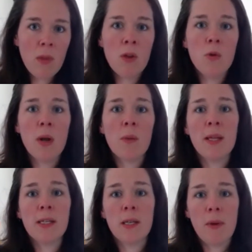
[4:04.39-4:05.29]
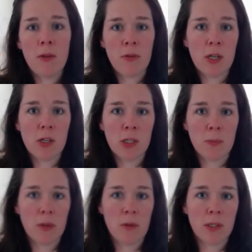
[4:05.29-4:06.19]
You want to plant it about 3 inches
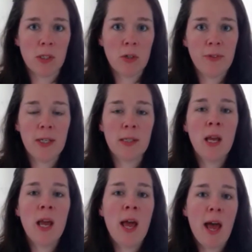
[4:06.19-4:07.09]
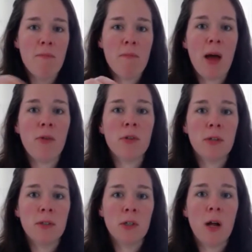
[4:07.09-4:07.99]
below the surface and mound
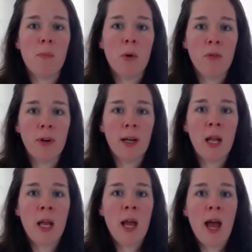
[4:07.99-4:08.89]
the dirt up over it,